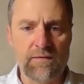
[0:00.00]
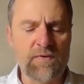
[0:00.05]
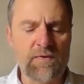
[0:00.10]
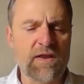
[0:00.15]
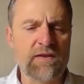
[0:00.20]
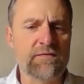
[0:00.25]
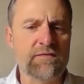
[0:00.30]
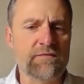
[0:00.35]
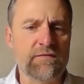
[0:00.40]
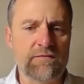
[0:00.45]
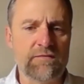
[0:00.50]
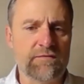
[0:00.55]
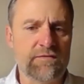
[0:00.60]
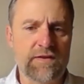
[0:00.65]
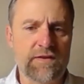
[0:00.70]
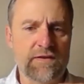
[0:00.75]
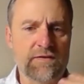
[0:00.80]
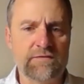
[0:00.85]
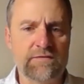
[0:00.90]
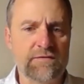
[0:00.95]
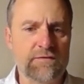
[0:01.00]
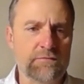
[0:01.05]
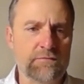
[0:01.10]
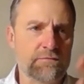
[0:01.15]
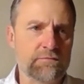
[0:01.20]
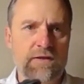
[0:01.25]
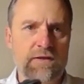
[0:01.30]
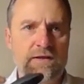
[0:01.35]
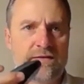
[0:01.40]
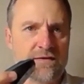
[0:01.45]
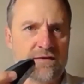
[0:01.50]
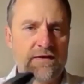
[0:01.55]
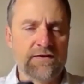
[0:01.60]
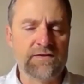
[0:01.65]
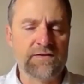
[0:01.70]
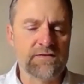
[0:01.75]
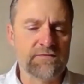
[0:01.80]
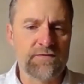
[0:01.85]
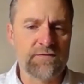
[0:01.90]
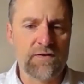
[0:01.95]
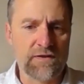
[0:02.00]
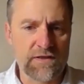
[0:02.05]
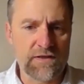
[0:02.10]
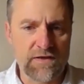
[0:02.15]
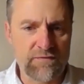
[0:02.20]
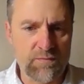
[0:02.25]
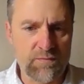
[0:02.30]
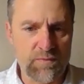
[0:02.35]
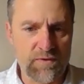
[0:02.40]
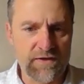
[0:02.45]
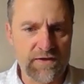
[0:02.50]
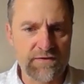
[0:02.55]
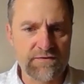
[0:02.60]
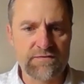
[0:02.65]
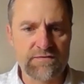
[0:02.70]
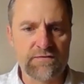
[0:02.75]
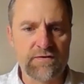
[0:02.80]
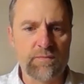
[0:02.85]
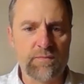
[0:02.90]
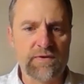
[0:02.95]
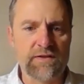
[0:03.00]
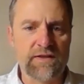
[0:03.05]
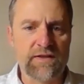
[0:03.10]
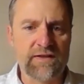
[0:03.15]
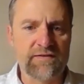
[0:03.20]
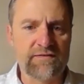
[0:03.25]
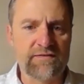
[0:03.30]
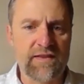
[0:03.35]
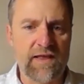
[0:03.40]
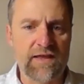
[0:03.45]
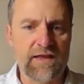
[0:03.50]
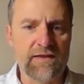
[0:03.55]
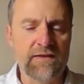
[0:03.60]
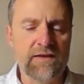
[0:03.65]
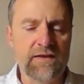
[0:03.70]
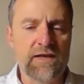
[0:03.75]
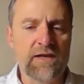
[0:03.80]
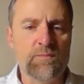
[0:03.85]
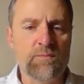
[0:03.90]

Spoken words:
I'm not saying do you like the idea of falling off a bridge. Nobody likes that.